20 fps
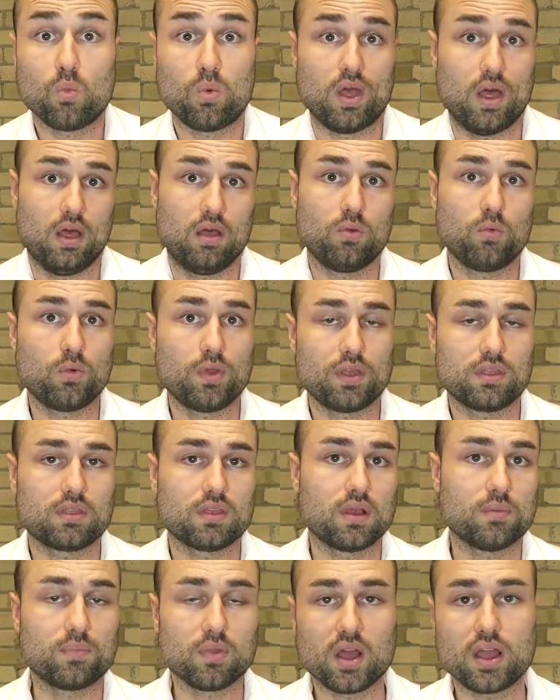Well,
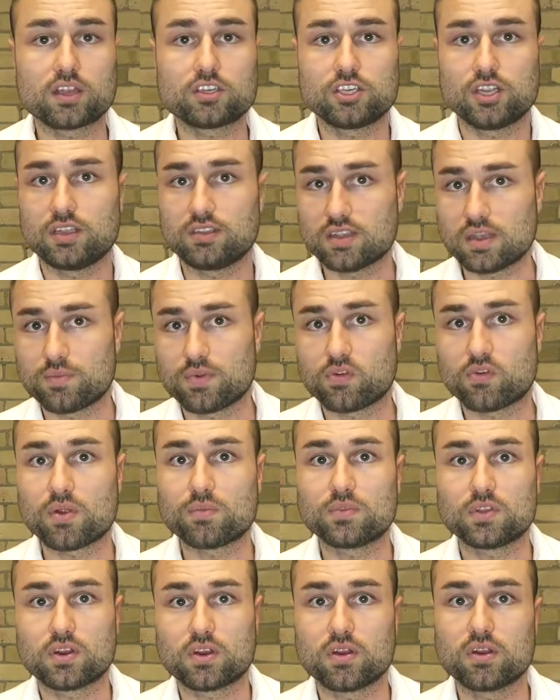with a blockchain type of
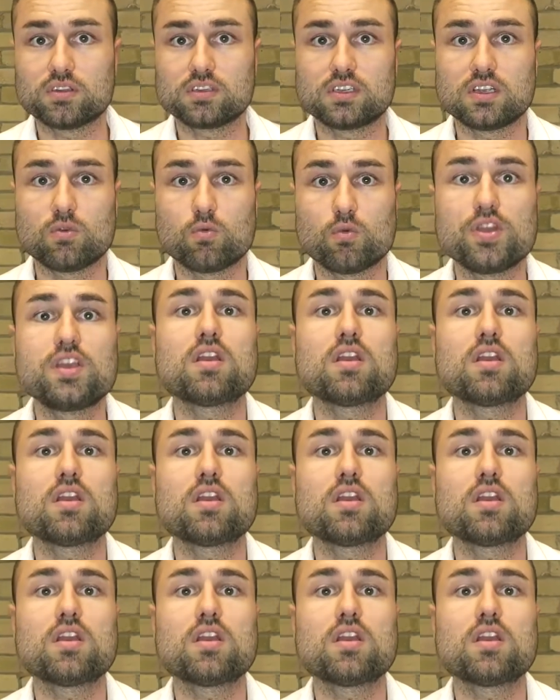cryptocurrency,